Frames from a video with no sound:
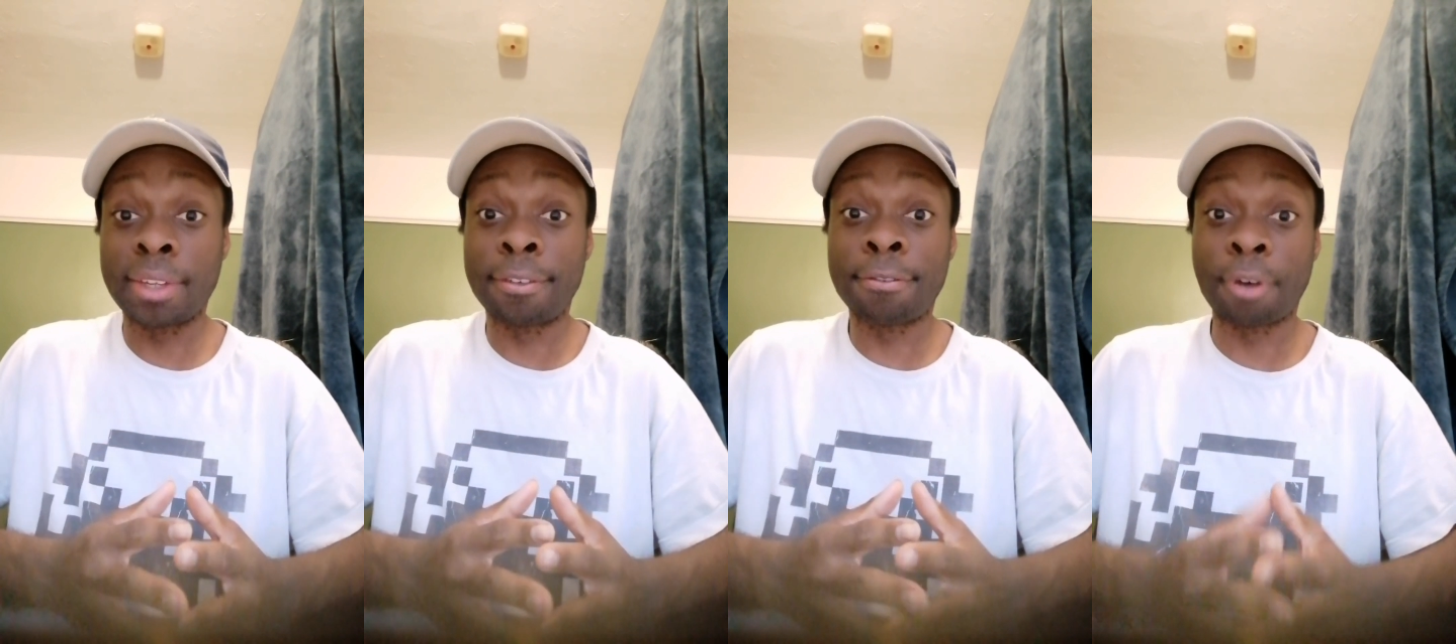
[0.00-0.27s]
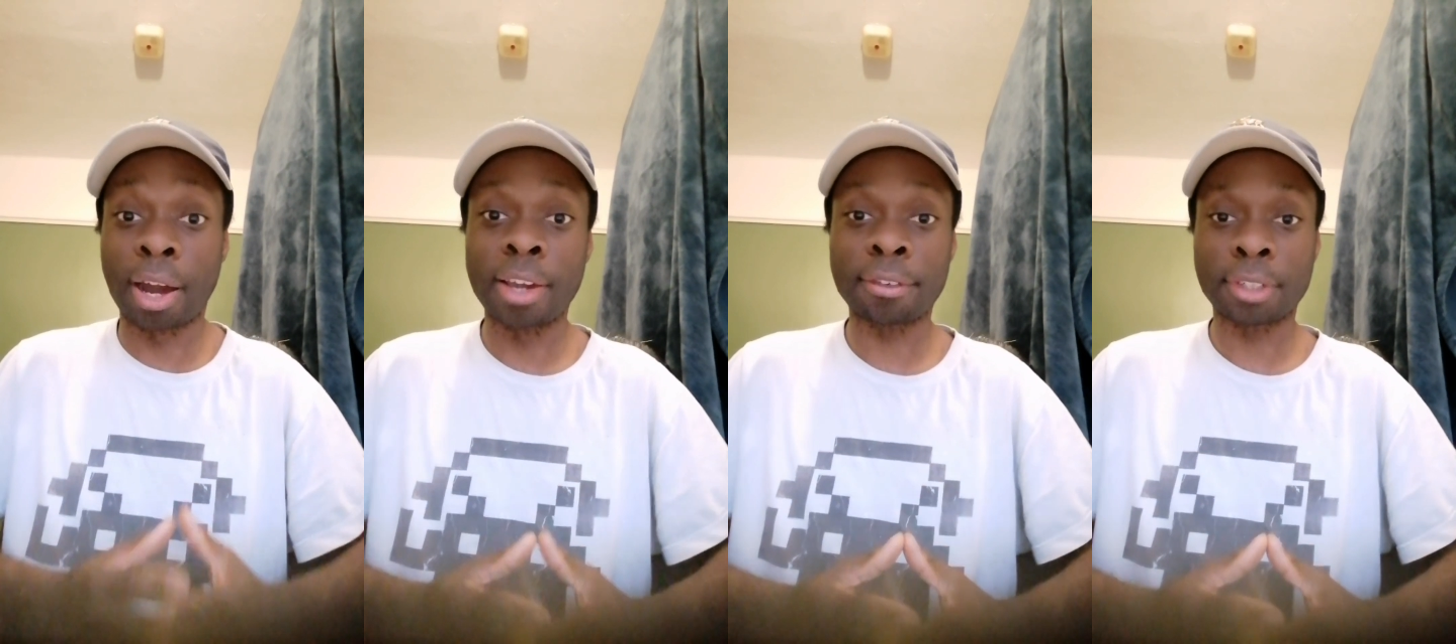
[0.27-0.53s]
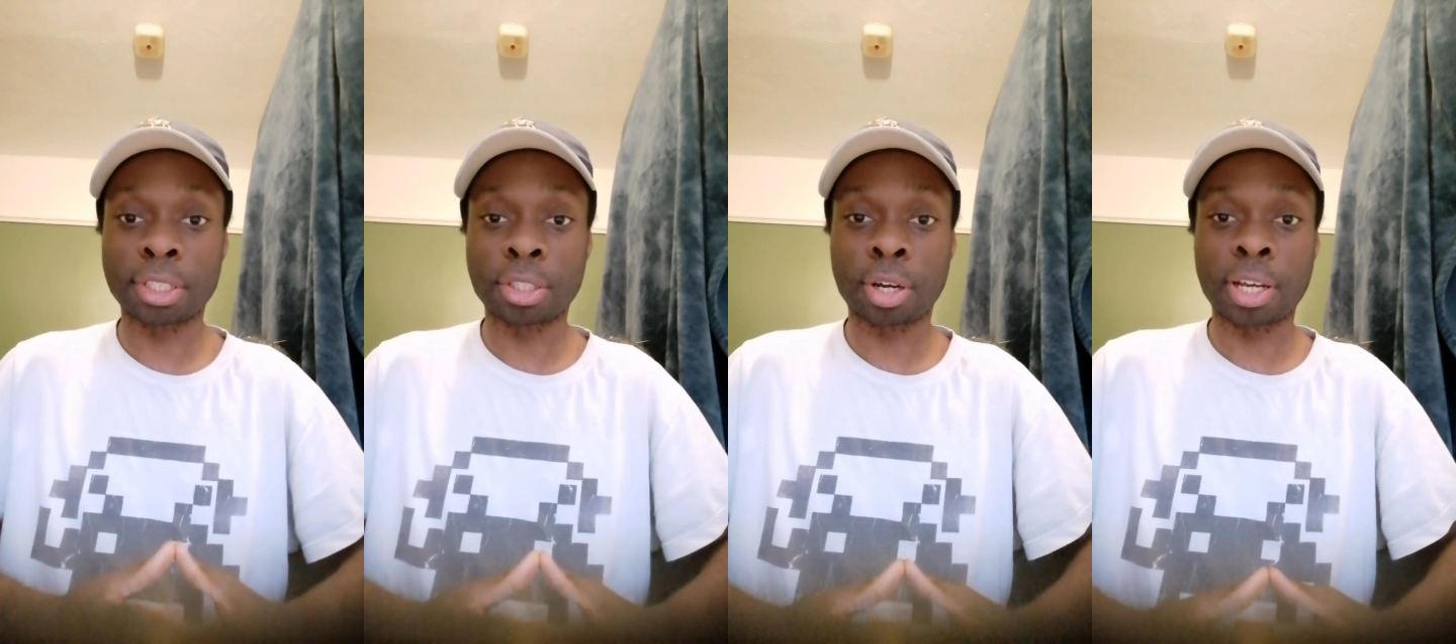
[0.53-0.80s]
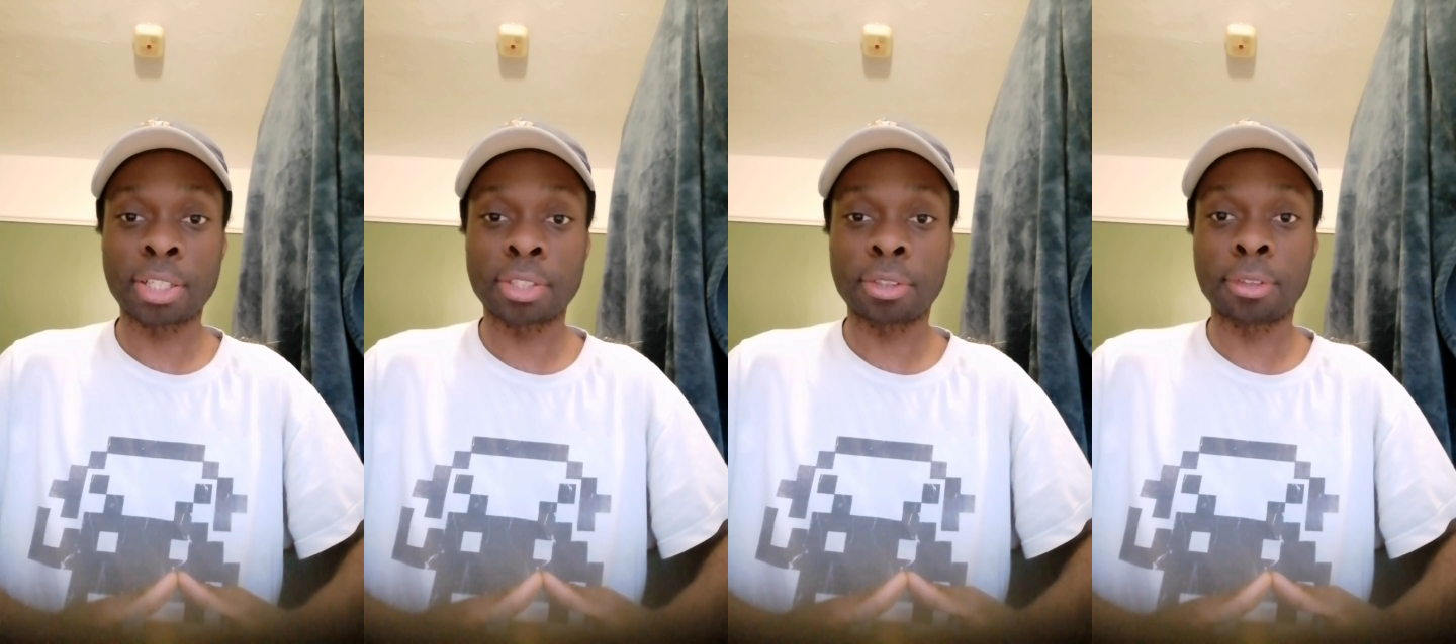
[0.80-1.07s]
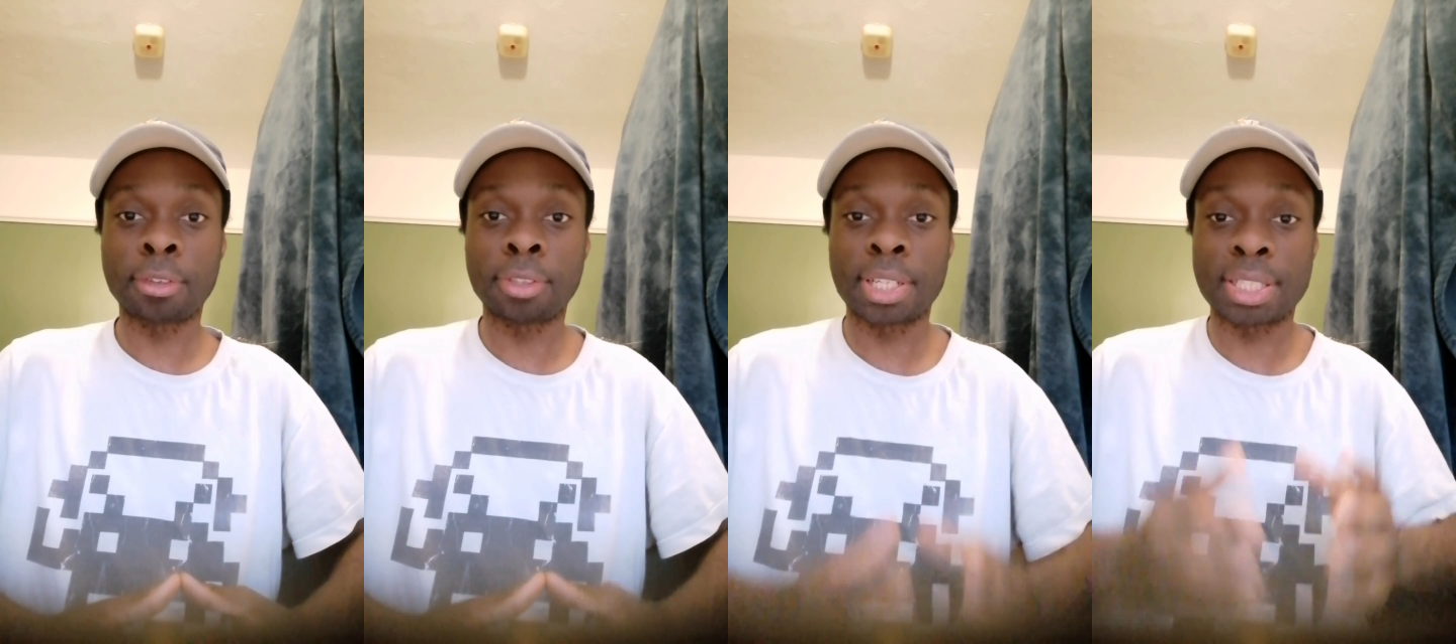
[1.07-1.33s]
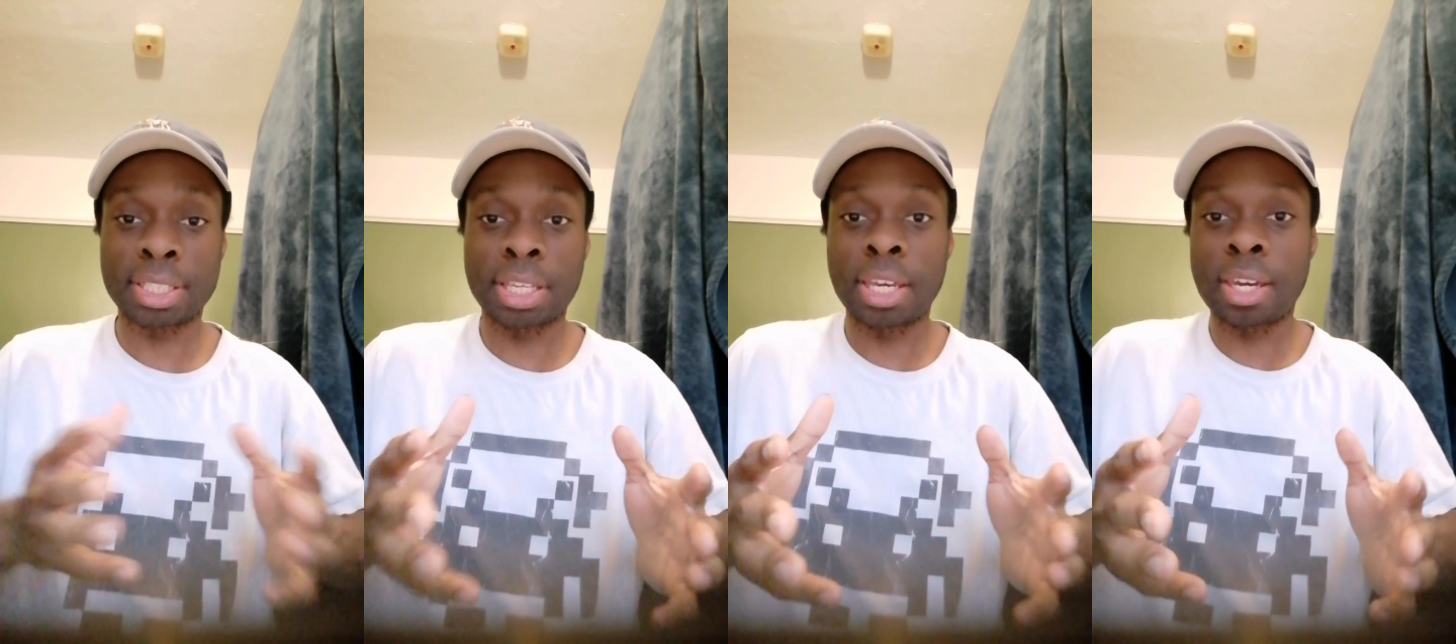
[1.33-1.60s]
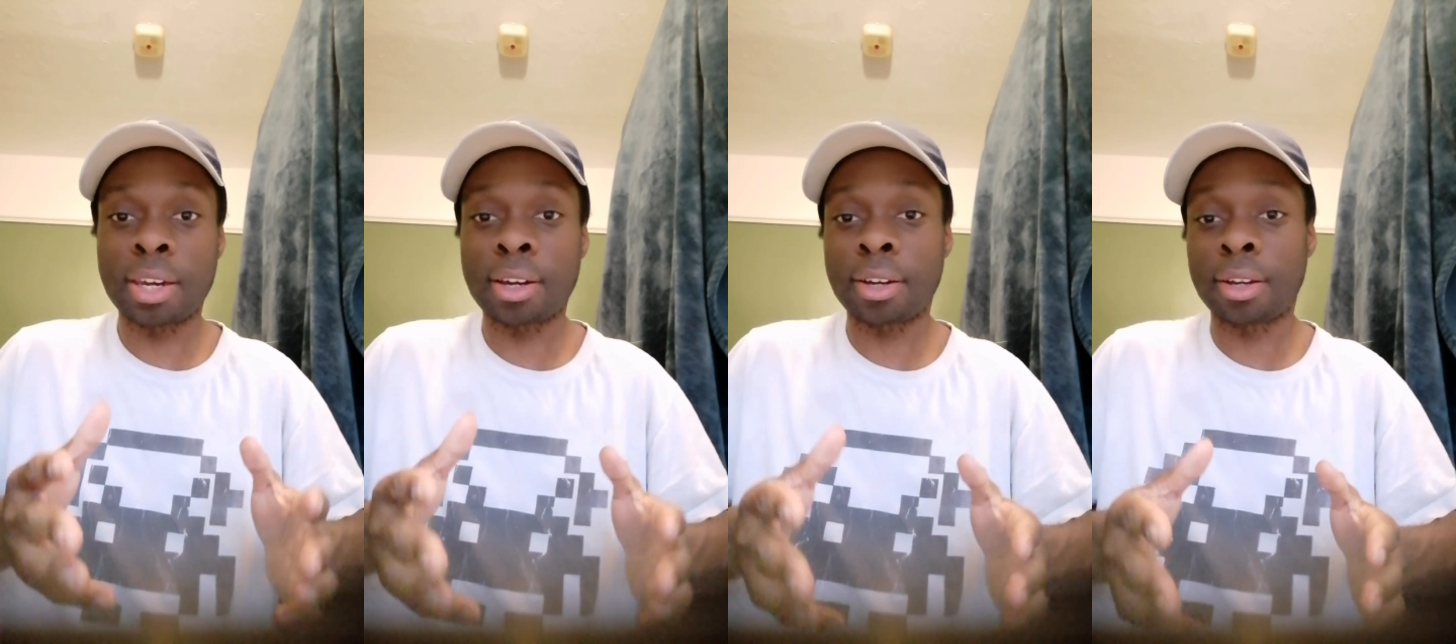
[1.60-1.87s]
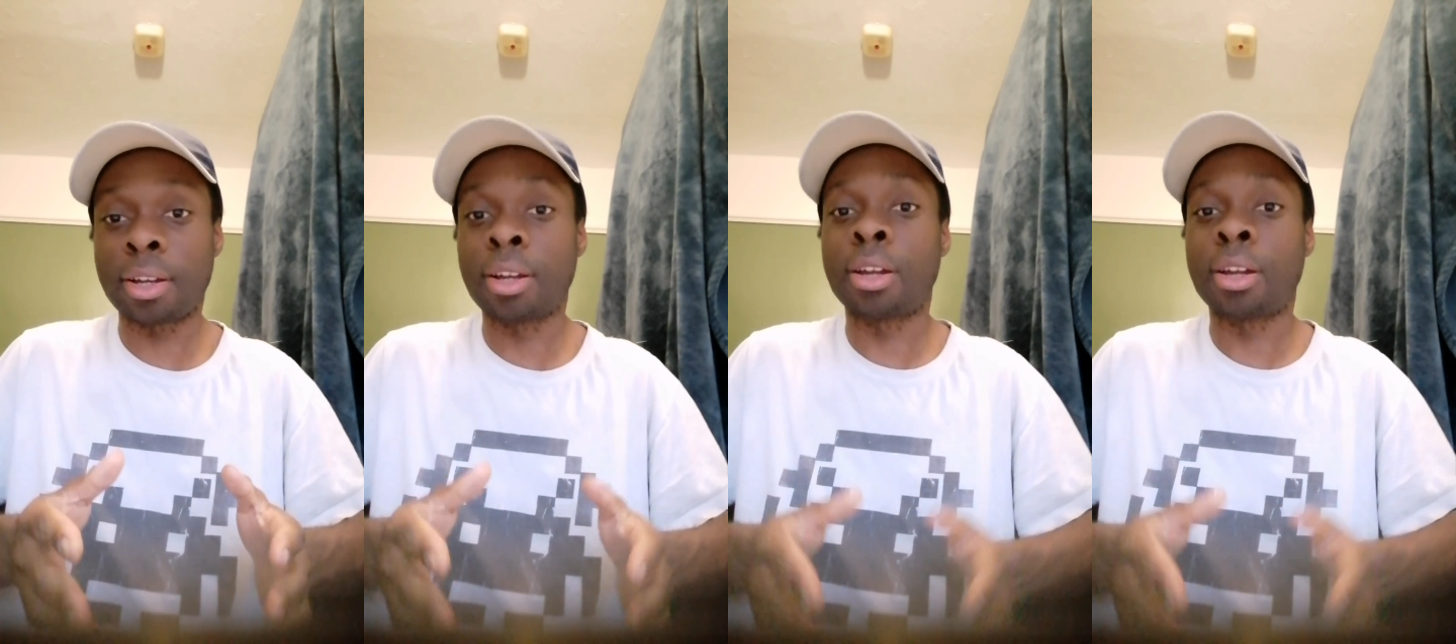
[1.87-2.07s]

fight for the title this year?